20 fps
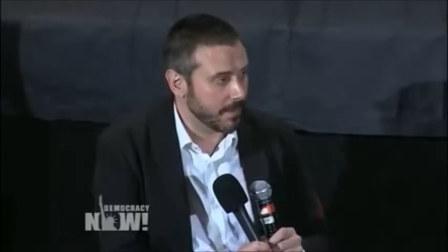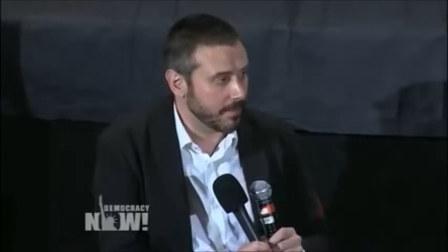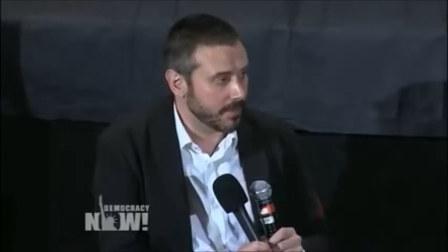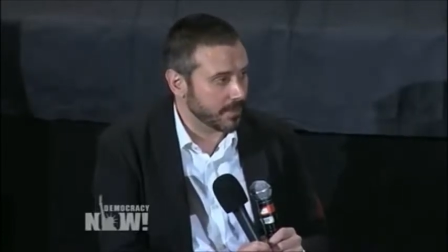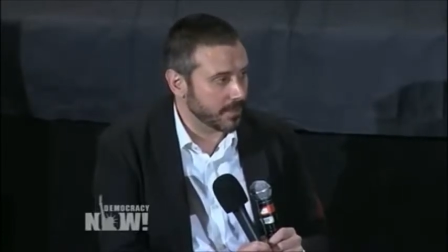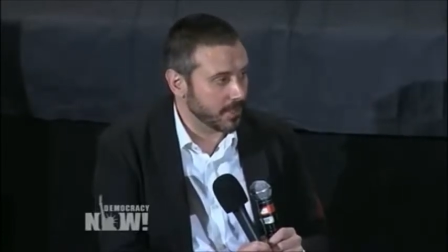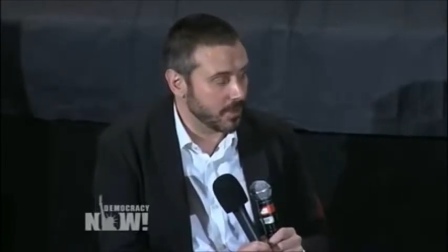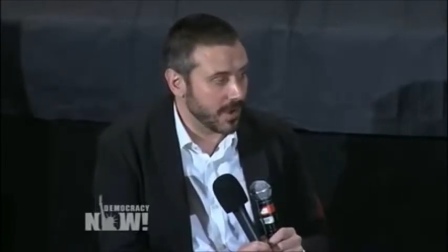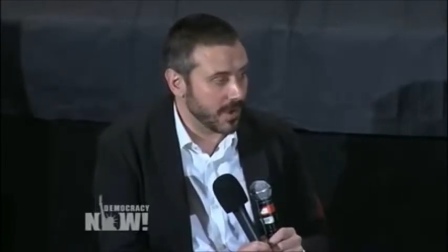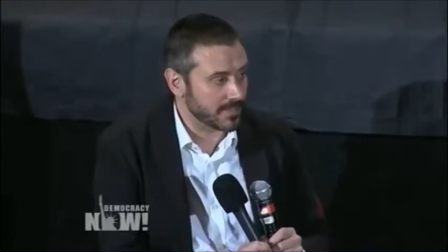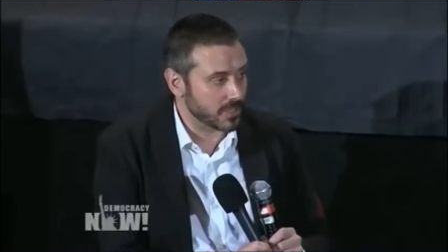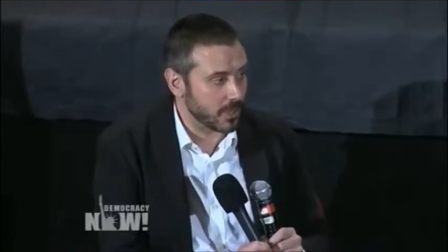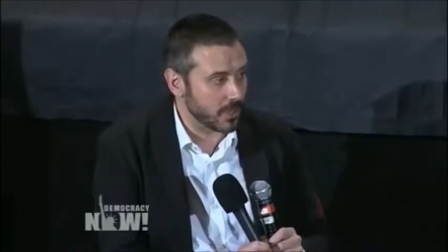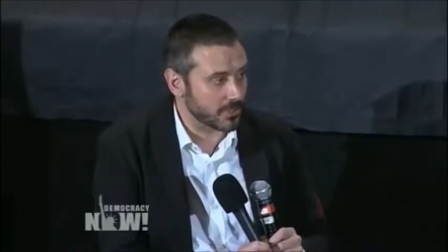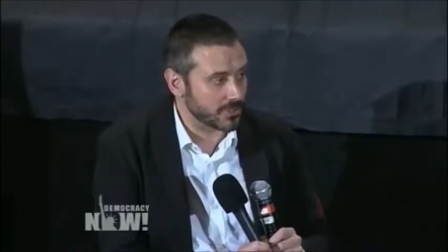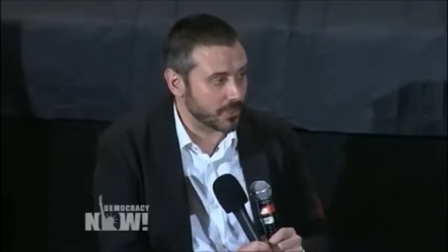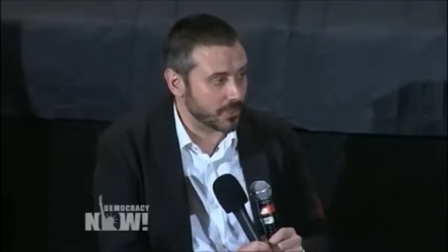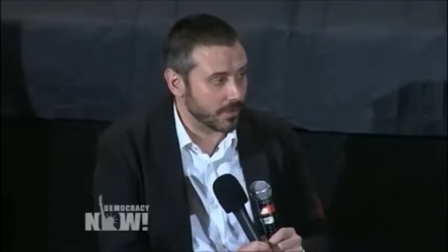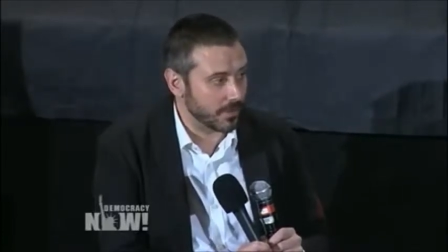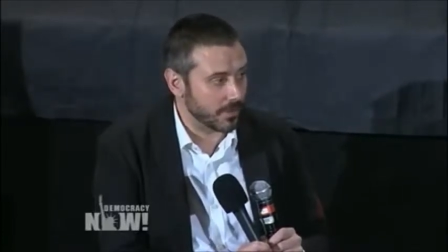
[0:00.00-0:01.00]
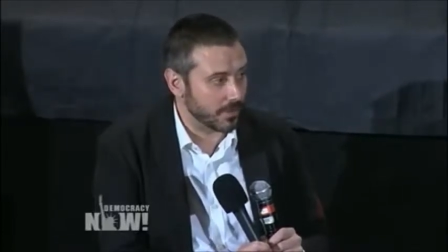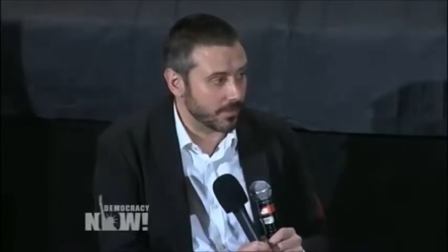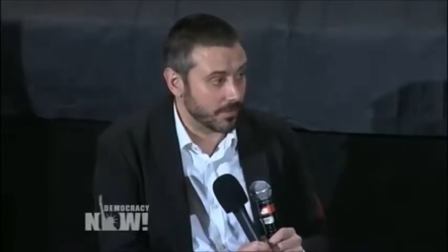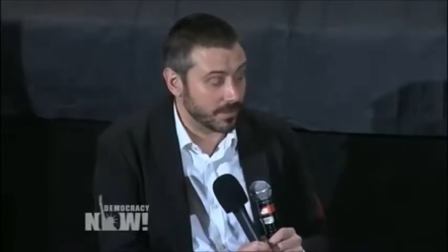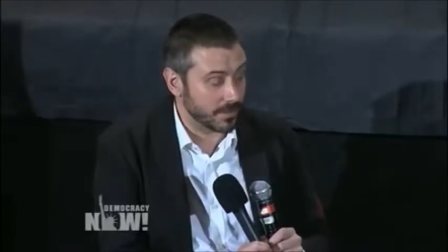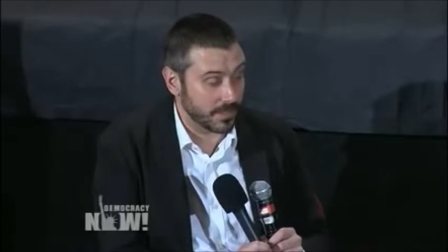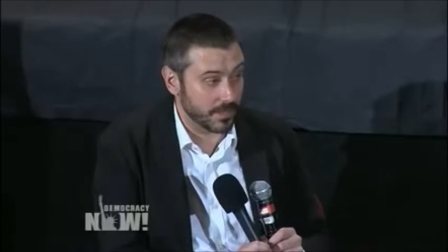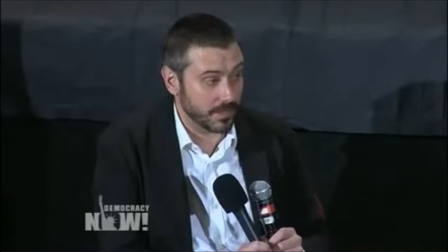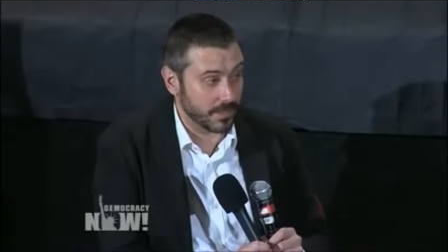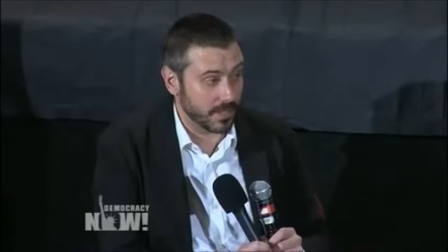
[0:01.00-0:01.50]
But the U.S. also, uh,
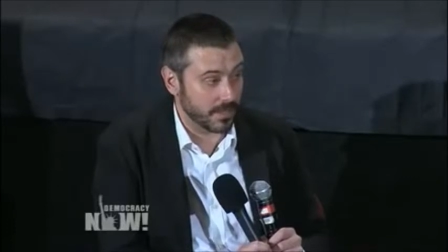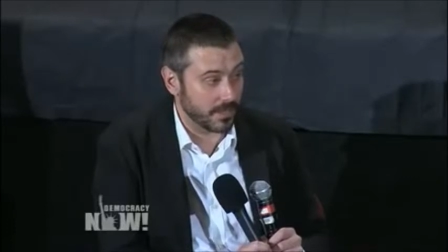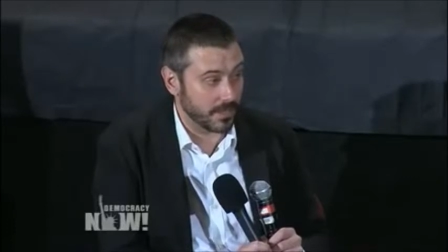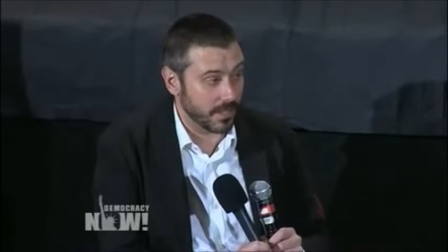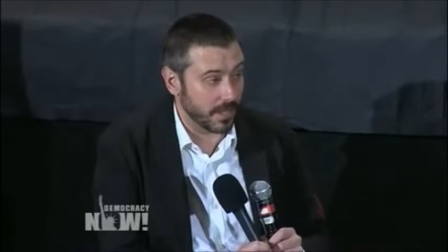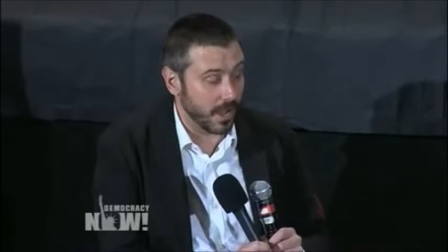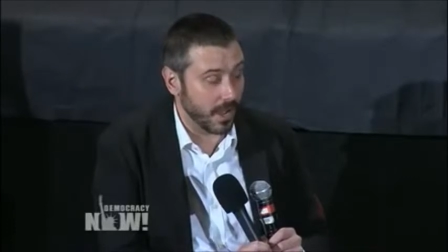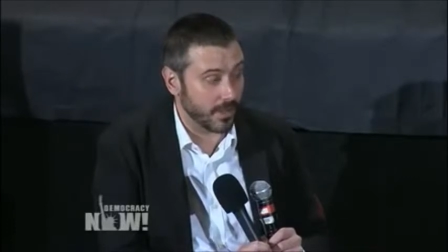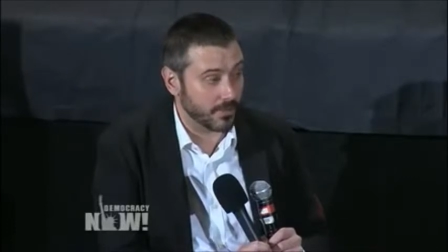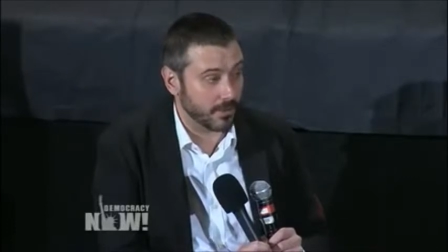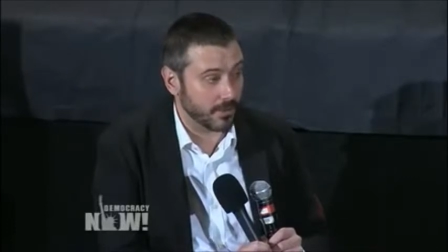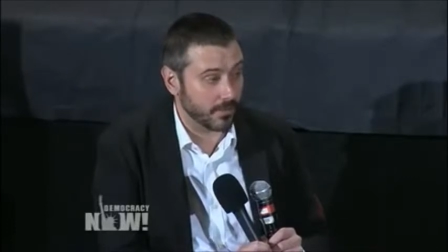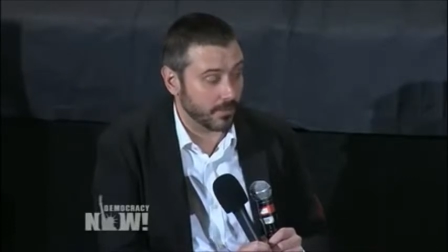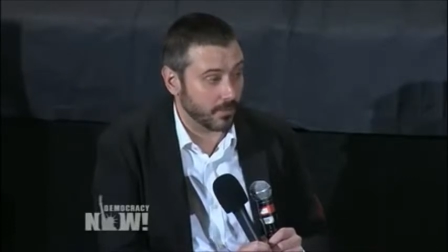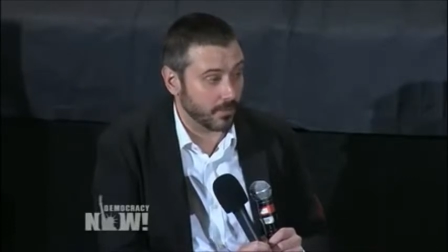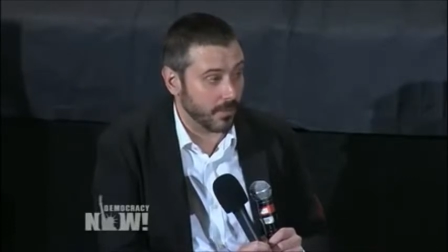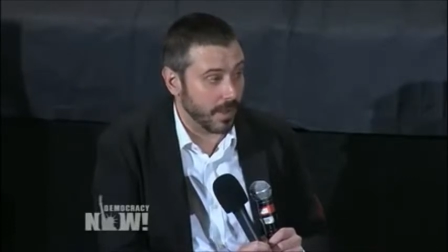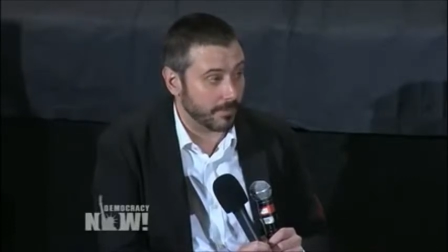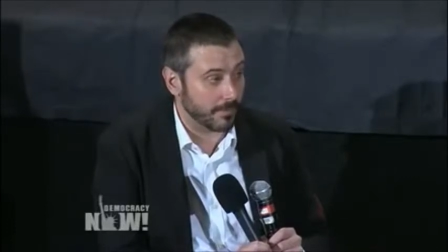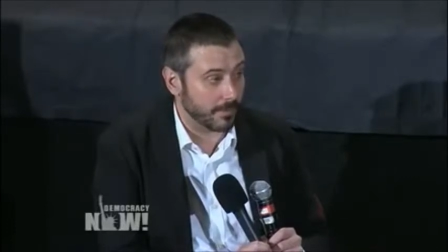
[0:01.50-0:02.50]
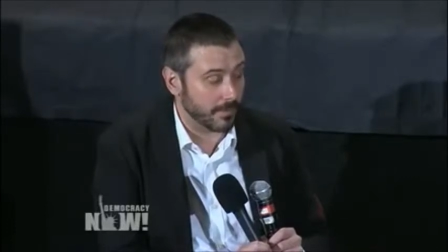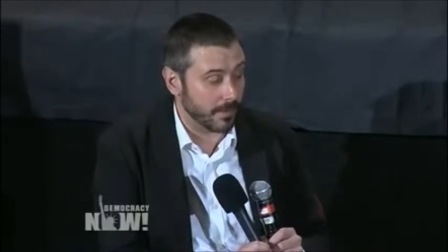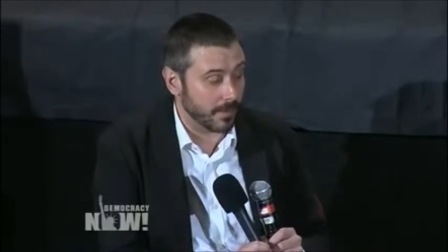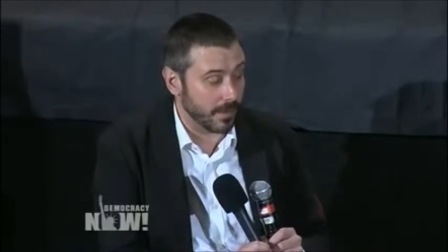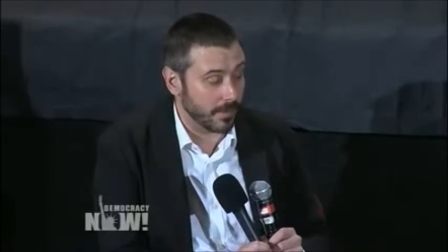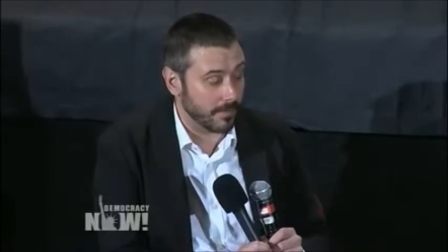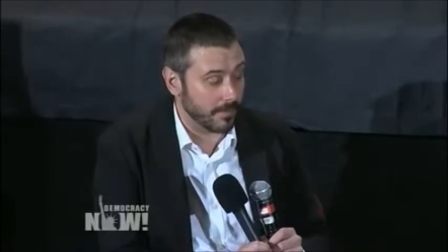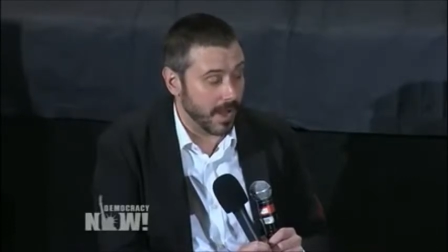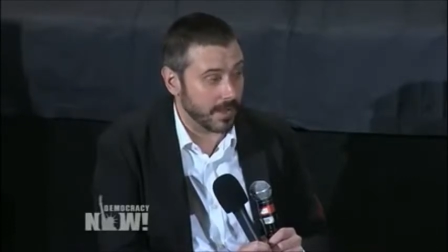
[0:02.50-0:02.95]
but the, the, the other uh,